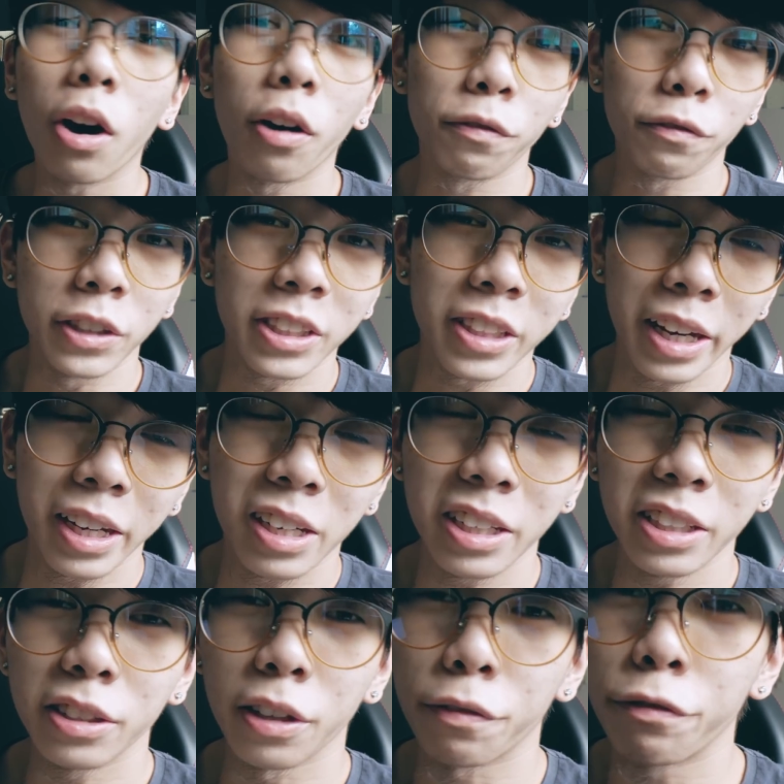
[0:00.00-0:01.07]
of
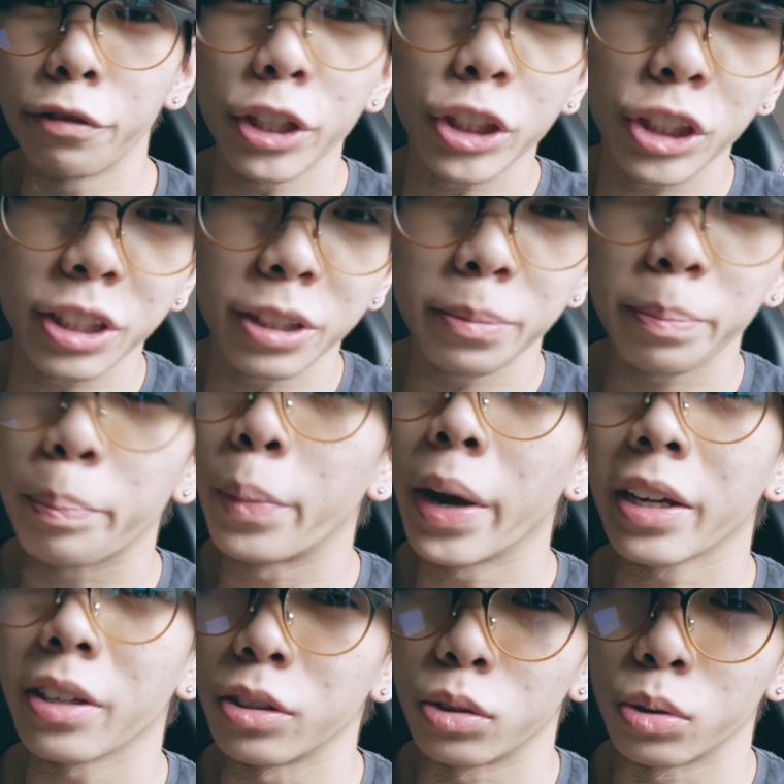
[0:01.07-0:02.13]
recycling the friction
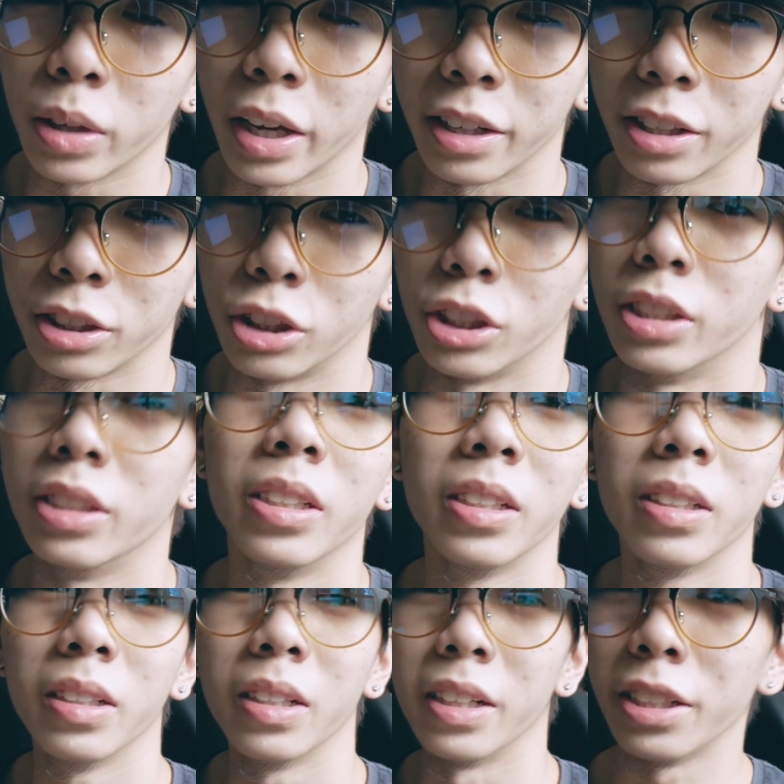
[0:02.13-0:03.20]
back into energy.
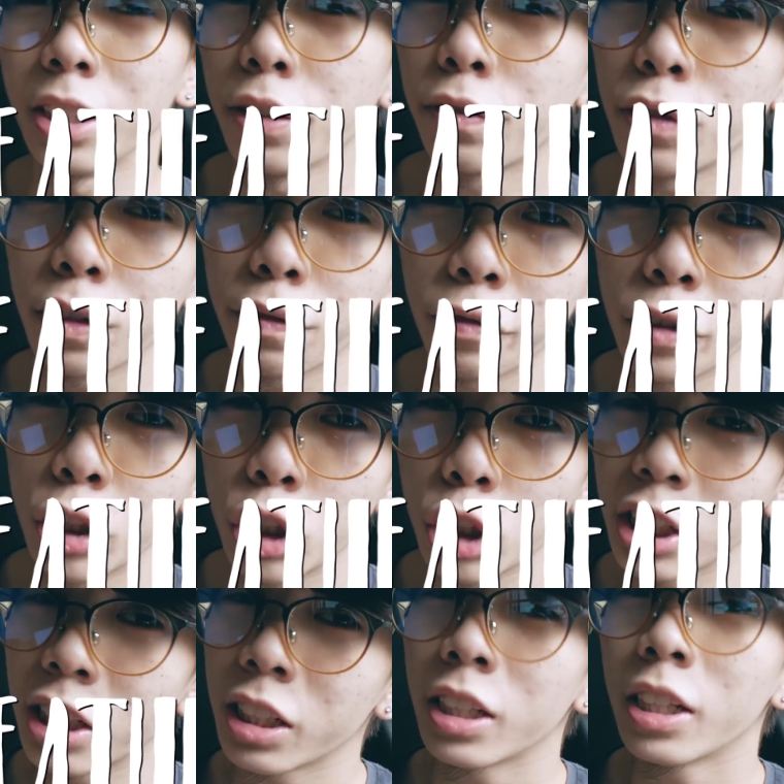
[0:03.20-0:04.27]
A nifty
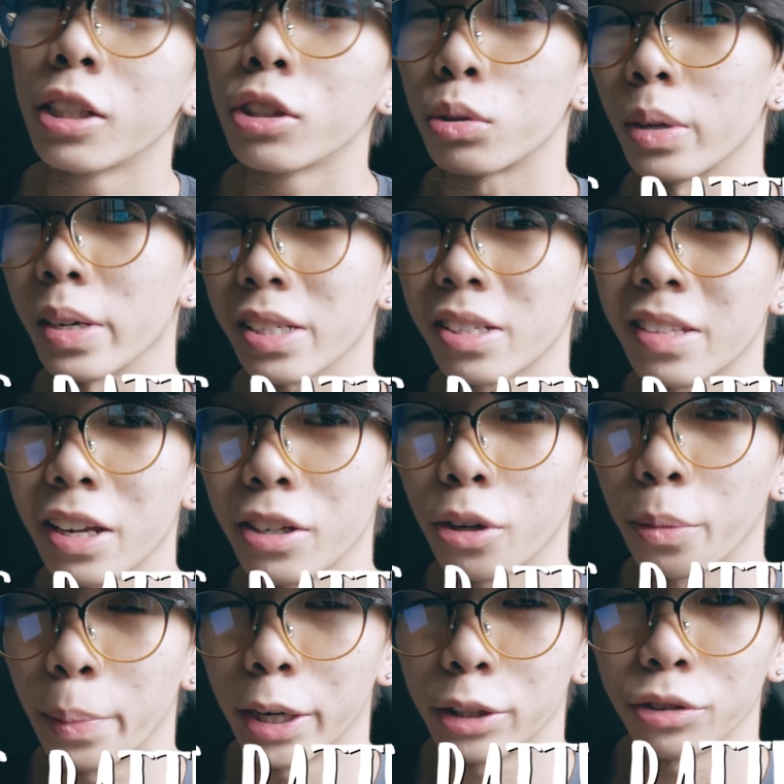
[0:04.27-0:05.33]
feature to extend
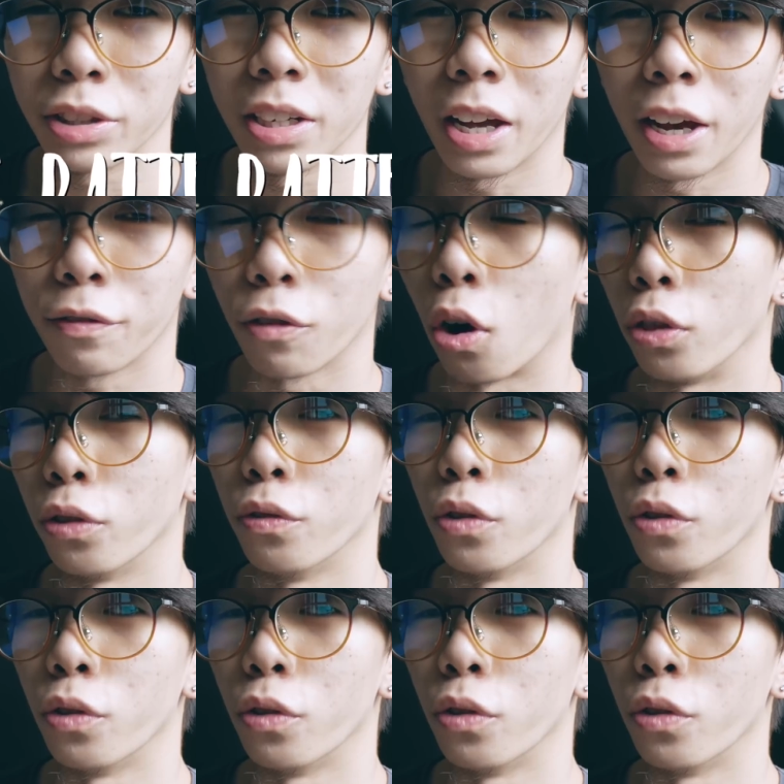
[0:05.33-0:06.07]
your battery life on the